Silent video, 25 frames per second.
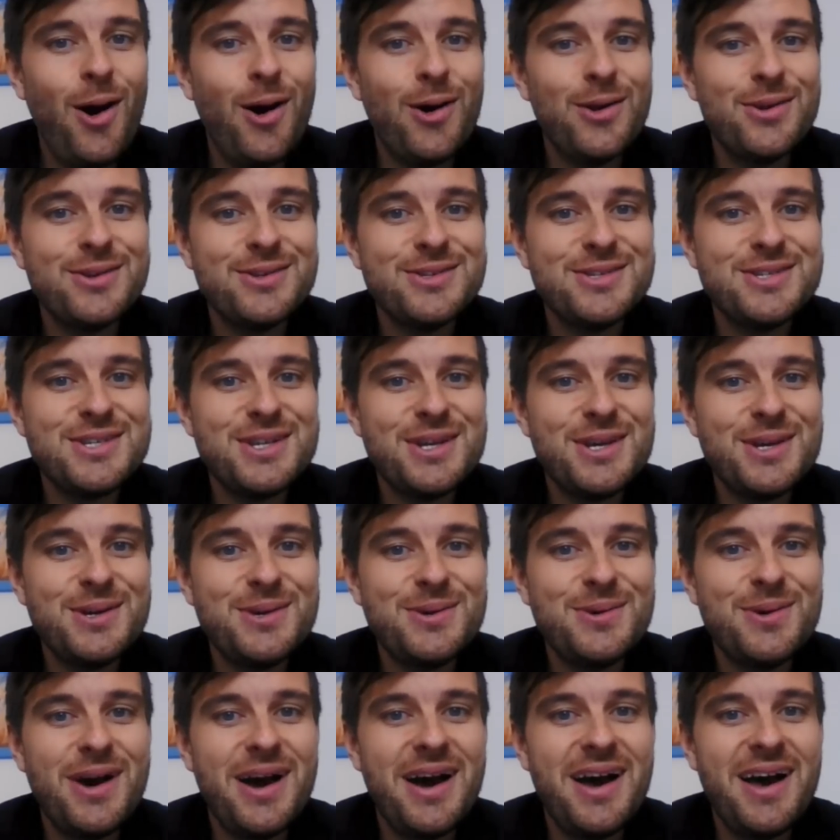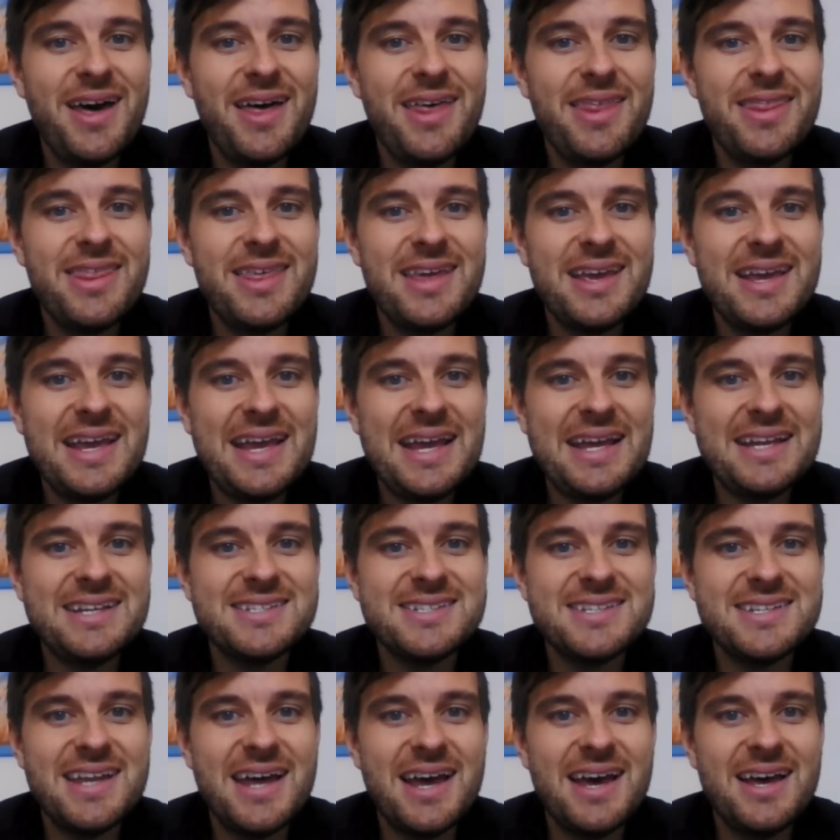onto the
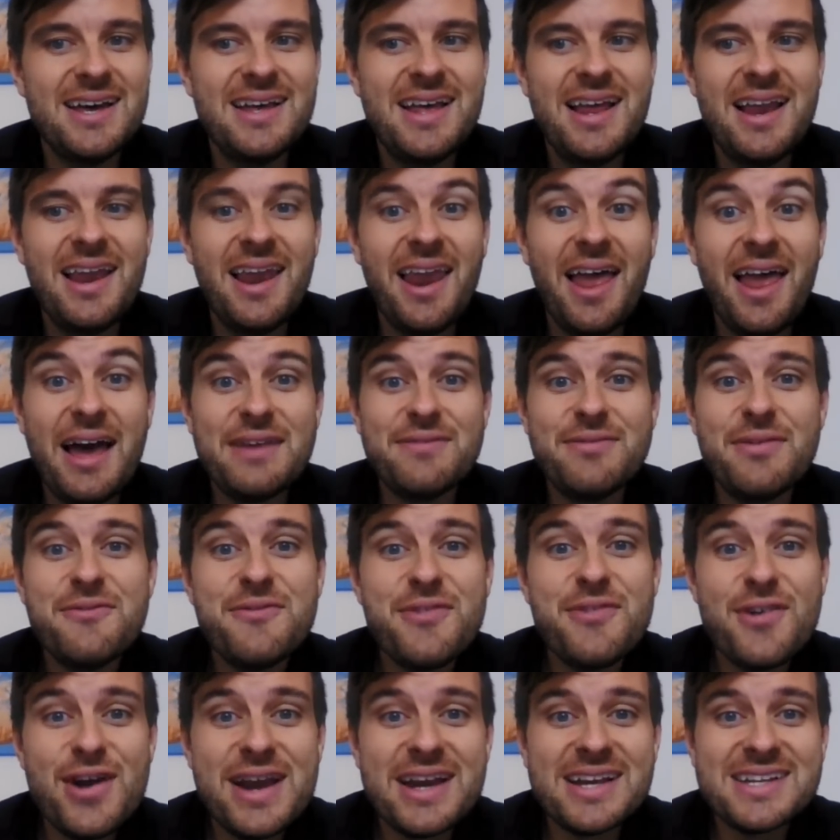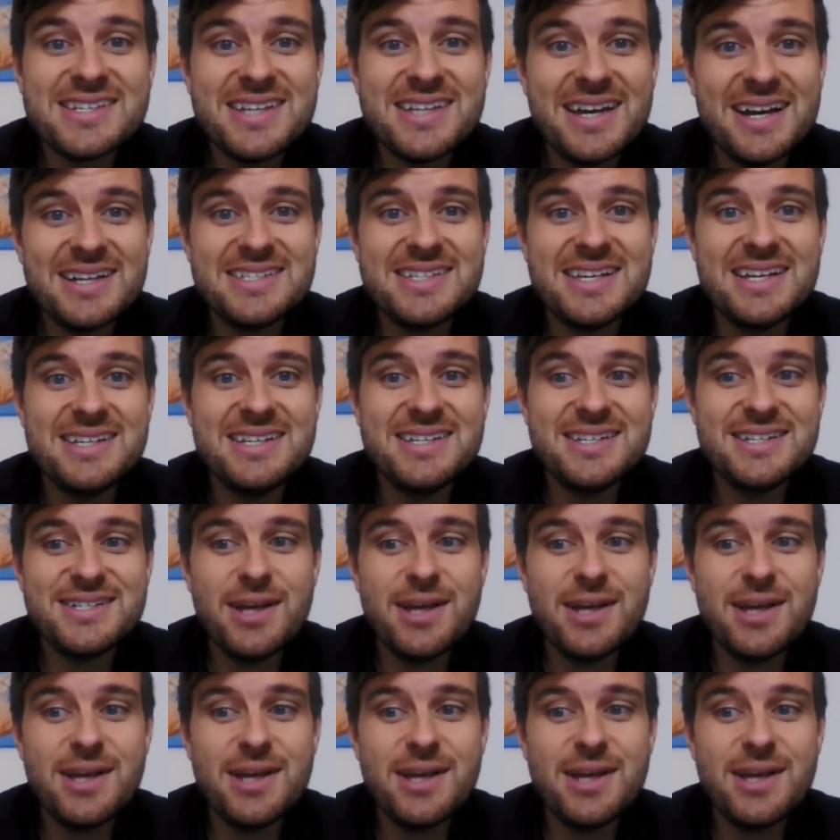internet live. I'm very excited.